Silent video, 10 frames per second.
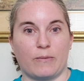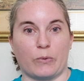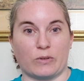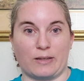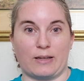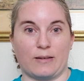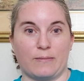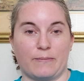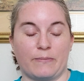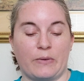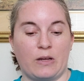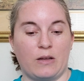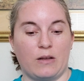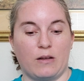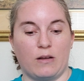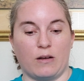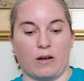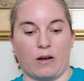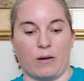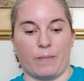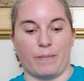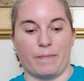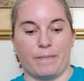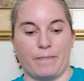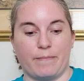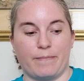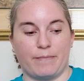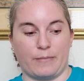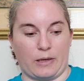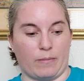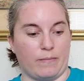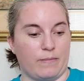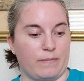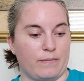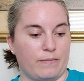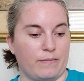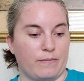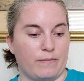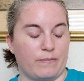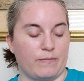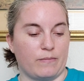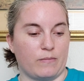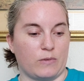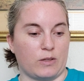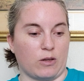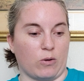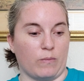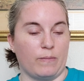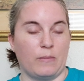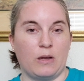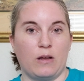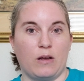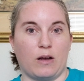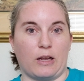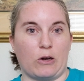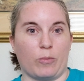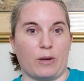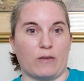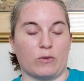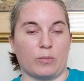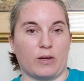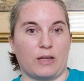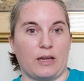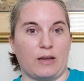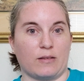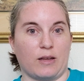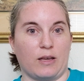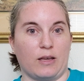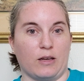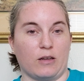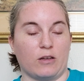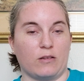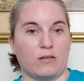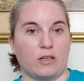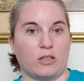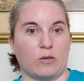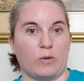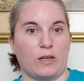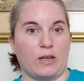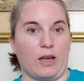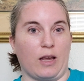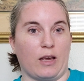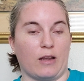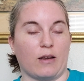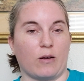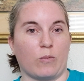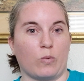We'll see. Yeah. So I hope everybody has a good stitching week, and